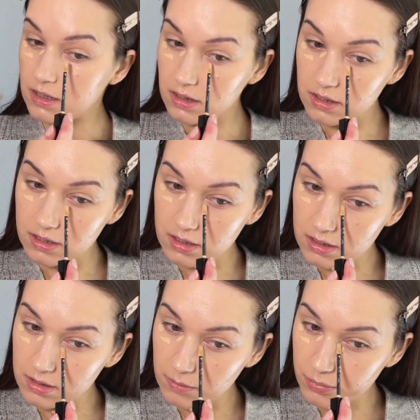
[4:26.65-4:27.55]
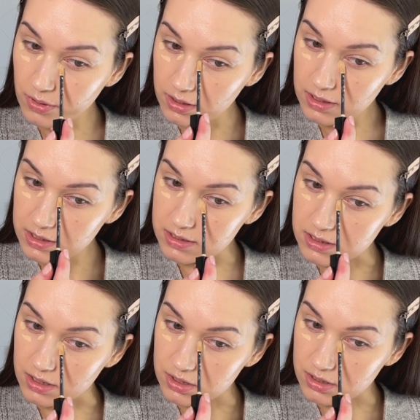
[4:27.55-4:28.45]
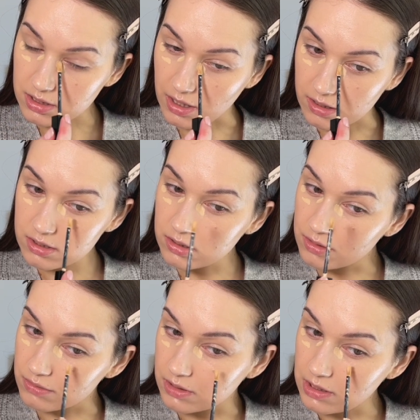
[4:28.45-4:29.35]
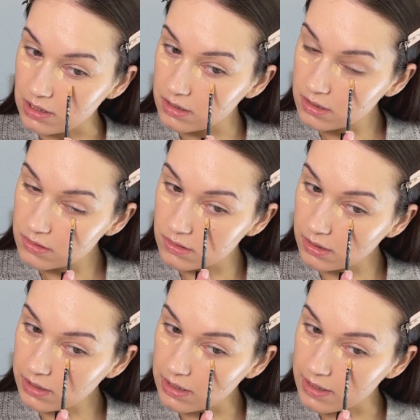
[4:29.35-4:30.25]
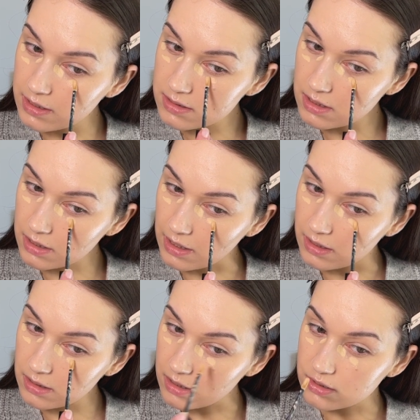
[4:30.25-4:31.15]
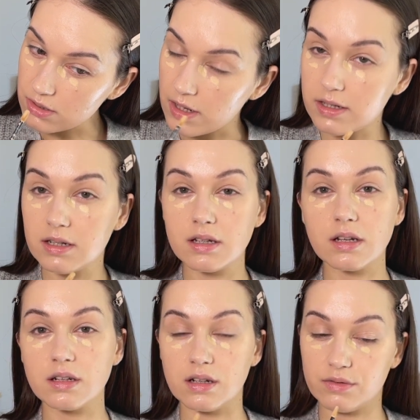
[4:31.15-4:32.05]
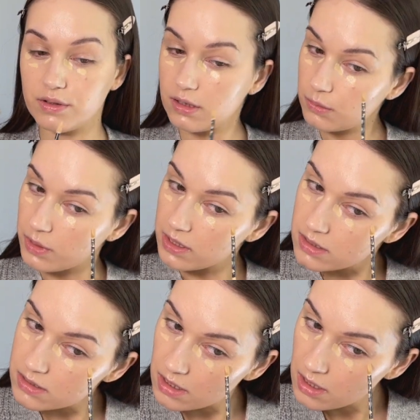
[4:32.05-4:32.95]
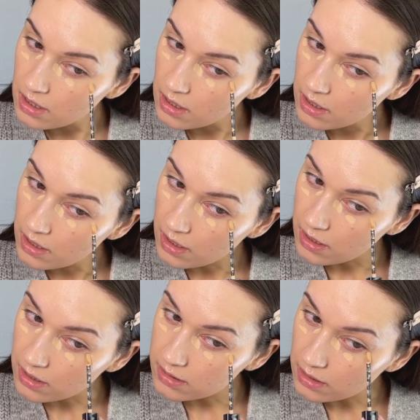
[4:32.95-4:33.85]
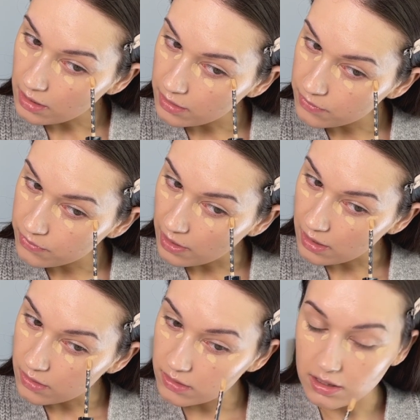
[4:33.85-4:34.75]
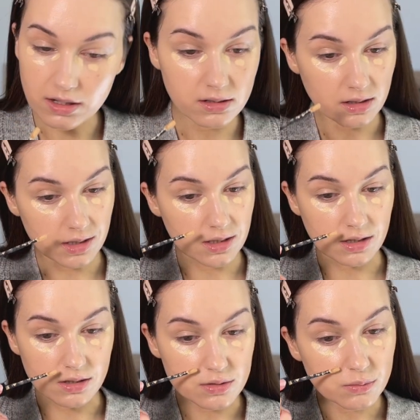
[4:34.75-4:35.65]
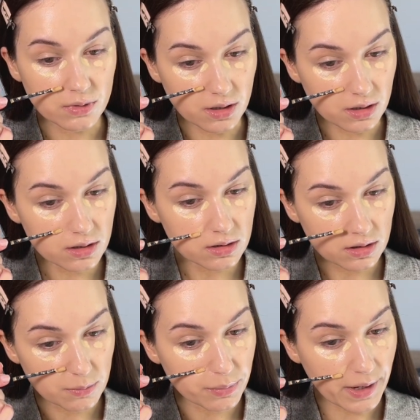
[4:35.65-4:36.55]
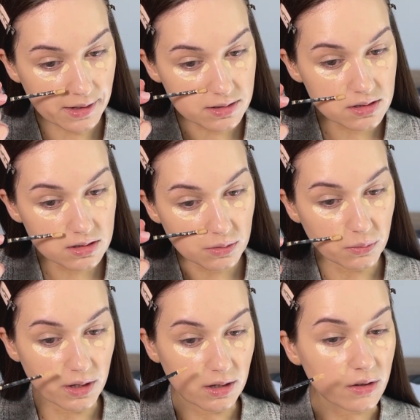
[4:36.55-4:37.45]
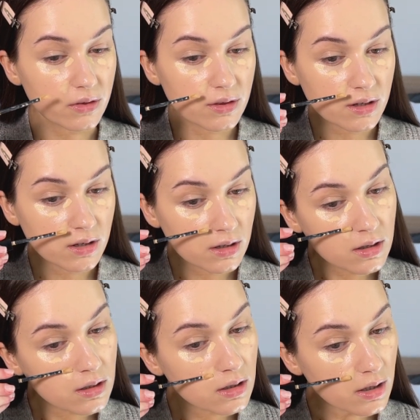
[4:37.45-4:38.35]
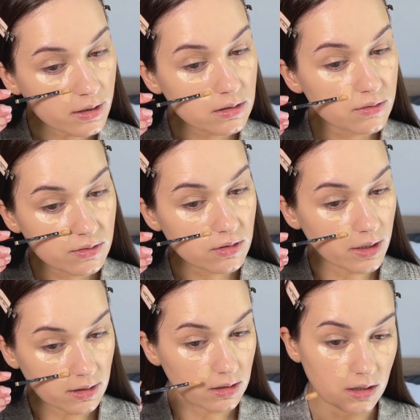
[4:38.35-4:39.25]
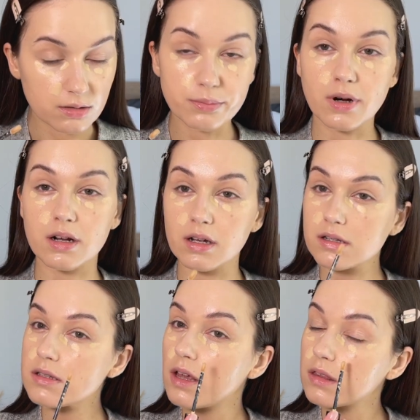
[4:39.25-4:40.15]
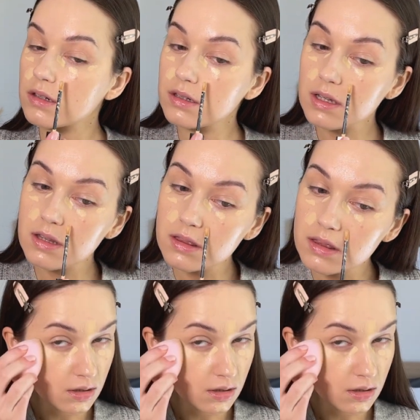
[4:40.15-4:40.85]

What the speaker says: The product as such is actually really nice. Again, I tried it in different ways, and I found that it does work the best with kind of radiant products underneath.